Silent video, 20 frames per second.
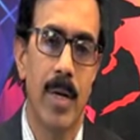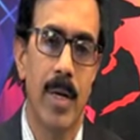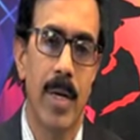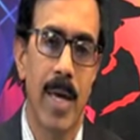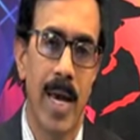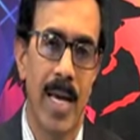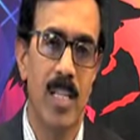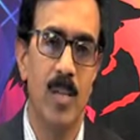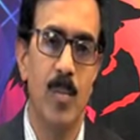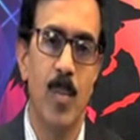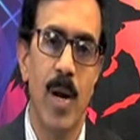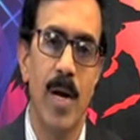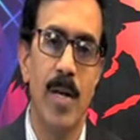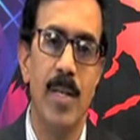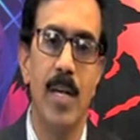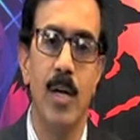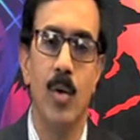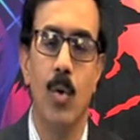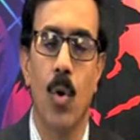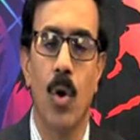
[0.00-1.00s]

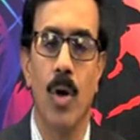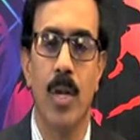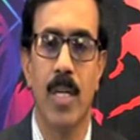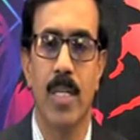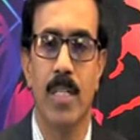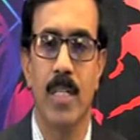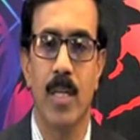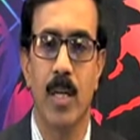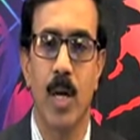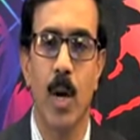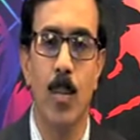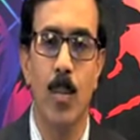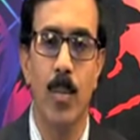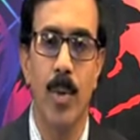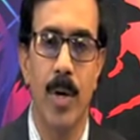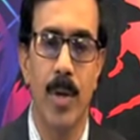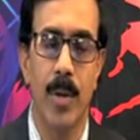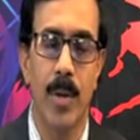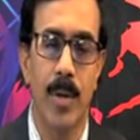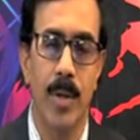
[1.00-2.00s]
expand their coordination
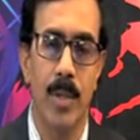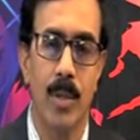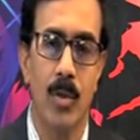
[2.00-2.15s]
number.